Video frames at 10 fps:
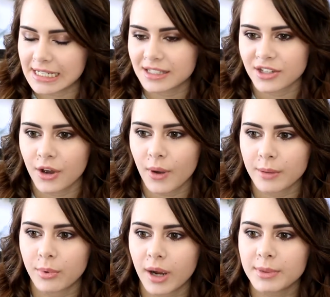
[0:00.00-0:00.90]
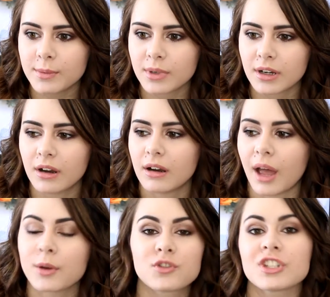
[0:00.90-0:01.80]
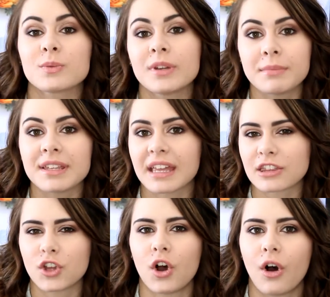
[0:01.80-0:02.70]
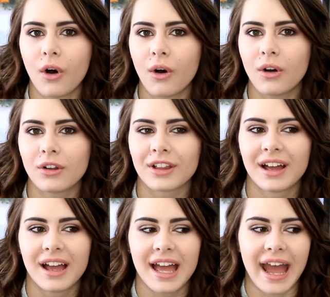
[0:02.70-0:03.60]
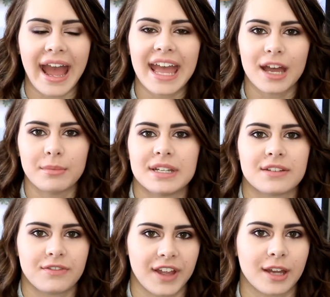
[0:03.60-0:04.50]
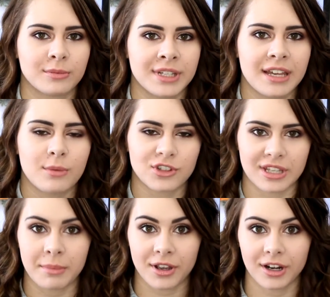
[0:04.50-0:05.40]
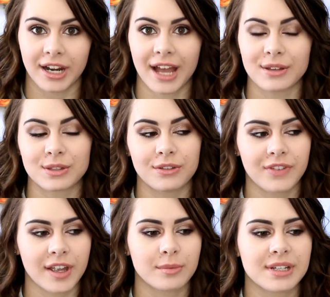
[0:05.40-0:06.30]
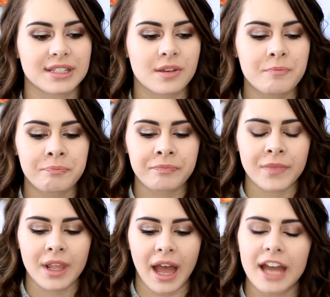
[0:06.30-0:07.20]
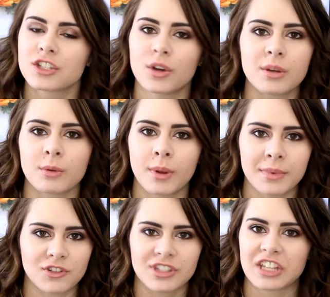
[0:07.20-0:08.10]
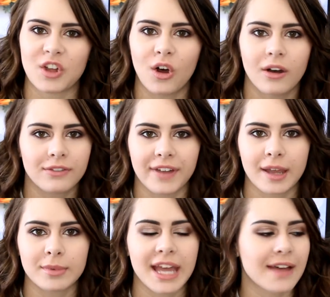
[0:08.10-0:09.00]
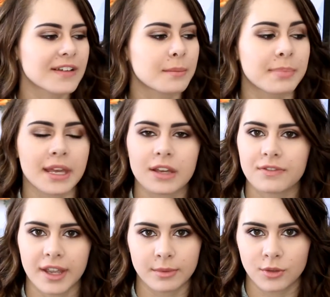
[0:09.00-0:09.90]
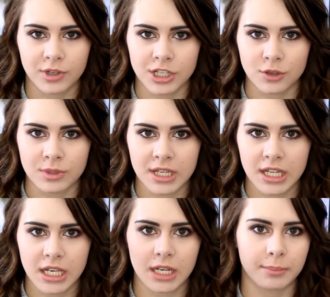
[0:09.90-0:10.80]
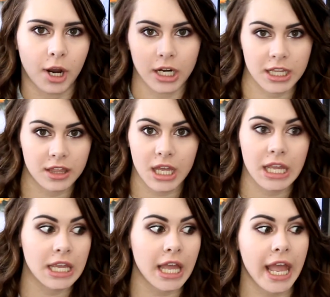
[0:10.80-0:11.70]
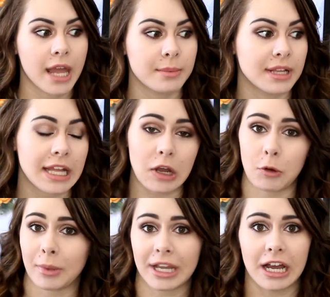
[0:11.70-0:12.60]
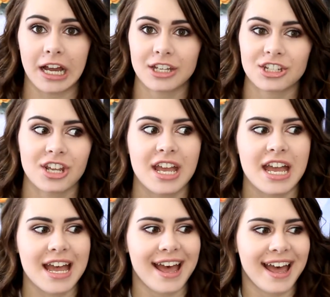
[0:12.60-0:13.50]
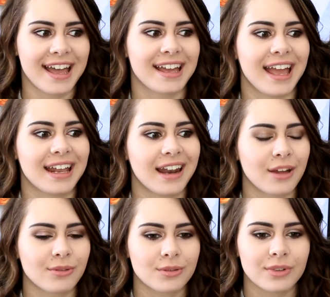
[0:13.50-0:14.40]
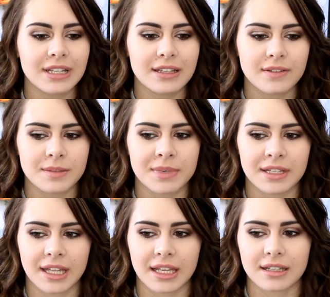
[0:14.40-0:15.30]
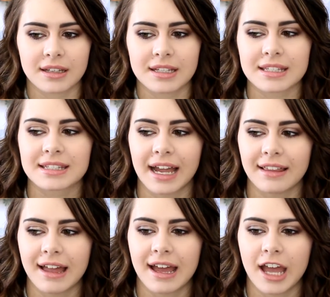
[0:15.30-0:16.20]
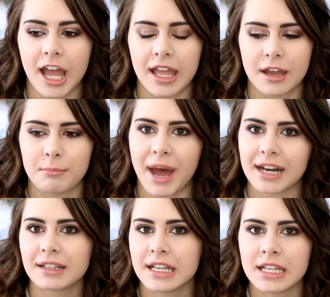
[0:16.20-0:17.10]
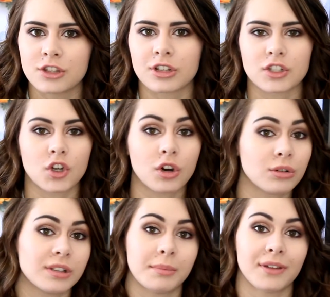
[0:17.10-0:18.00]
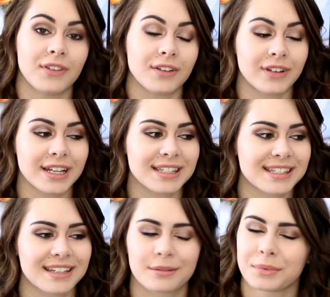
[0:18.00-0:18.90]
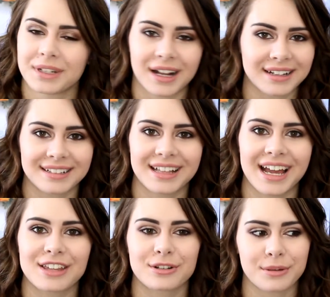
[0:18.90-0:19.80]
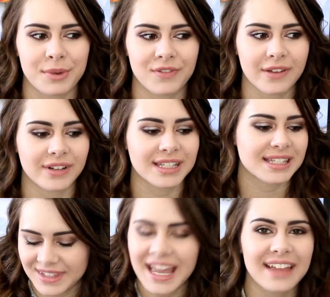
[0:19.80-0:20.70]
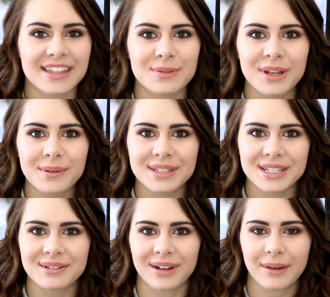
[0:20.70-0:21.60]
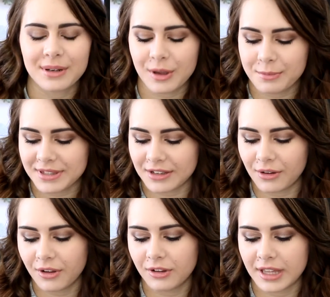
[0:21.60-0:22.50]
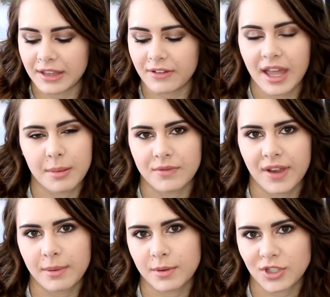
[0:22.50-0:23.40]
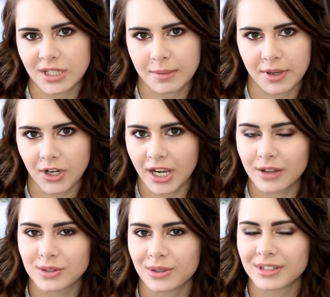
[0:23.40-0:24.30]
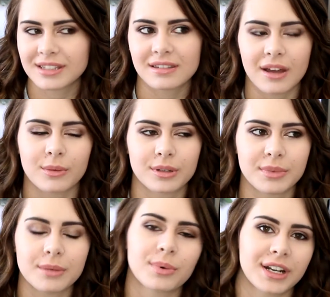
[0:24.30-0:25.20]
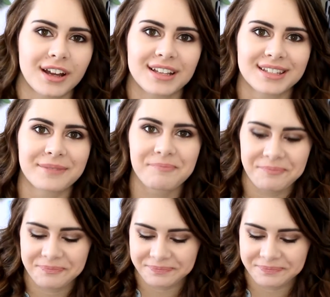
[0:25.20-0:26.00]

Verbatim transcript: So I probably would, oh, I would just want to meet like the whole Hammond family, which is like my current household families. I totally would want to meet just like the whole family, have like a big family reunion party thing and be like, oh my gosh. And I would really love to meet like Stella and Madeline. They're like totally my favorites. I'm not gonna lie, they're like my favorites. Yeah, that's what I would do. I would go meet the whole like Hammond family, which is like my current households. That would be pretty awesome.